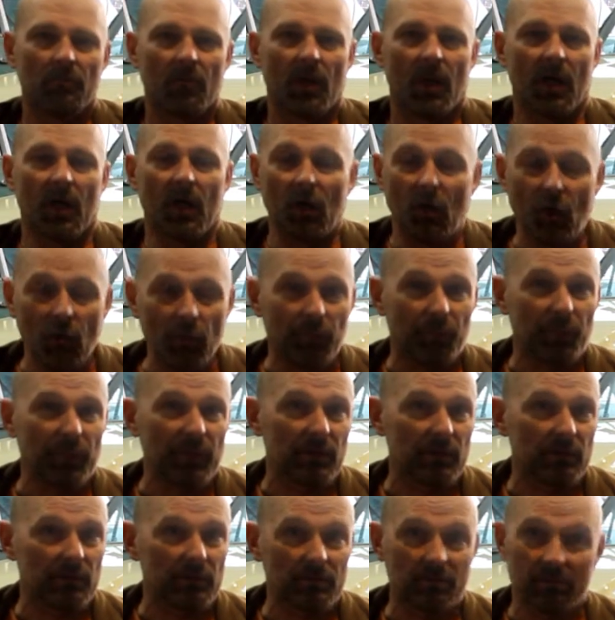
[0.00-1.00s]
I hope
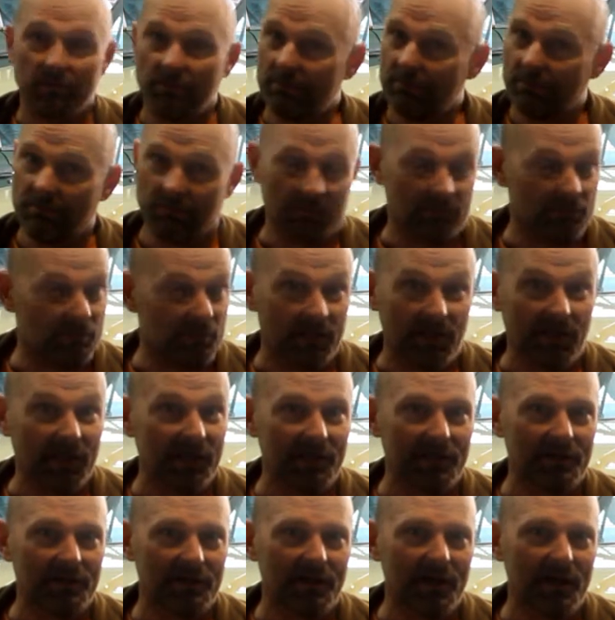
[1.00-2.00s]
you
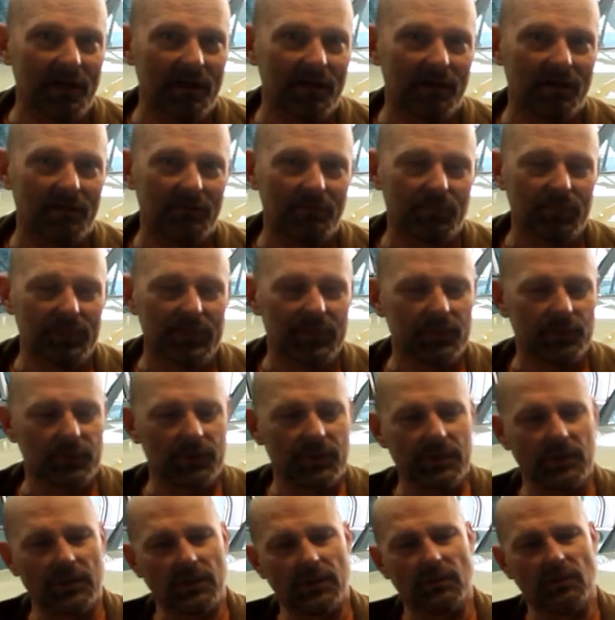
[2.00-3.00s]
like your car. I'm pretty sure
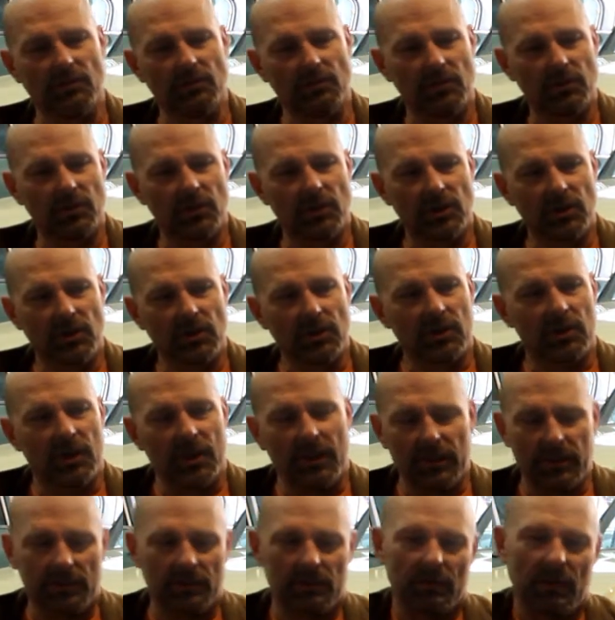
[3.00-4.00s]
you do.
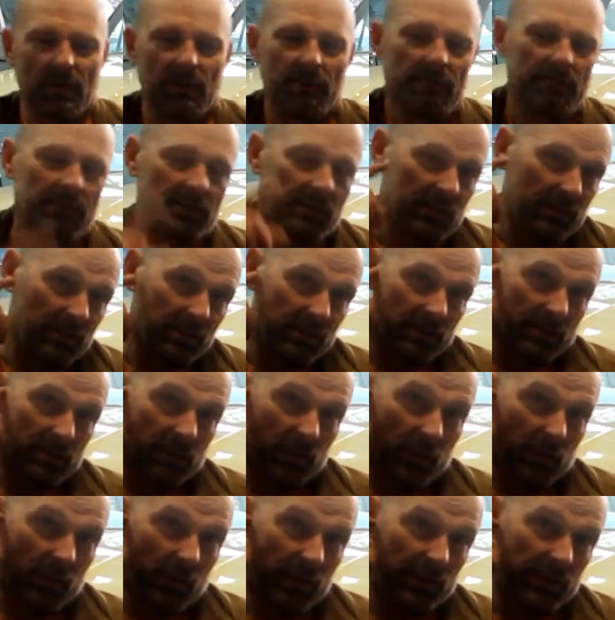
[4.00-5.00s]
Obviously there's
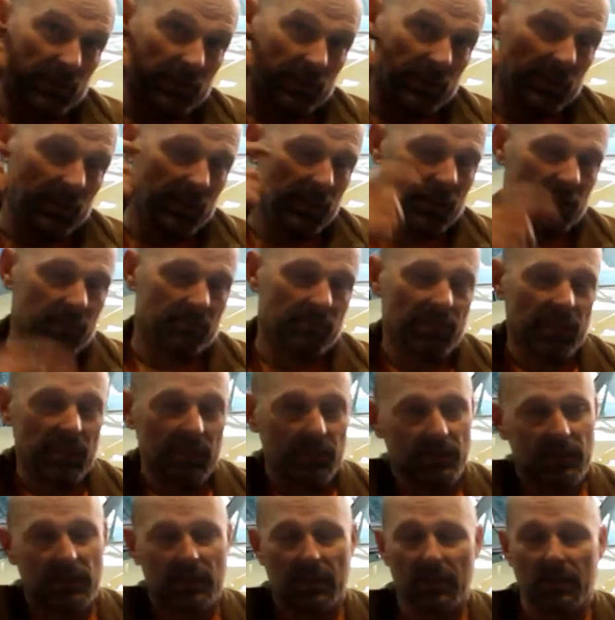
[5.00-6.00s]
a question in there
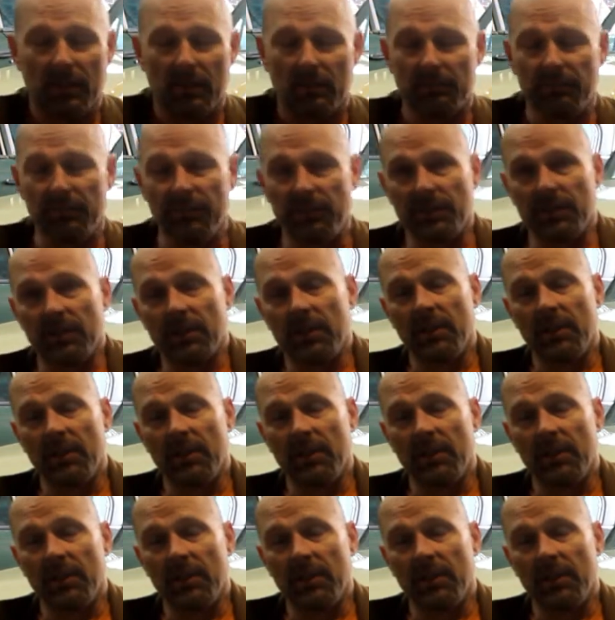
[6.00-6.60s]
about the hubs.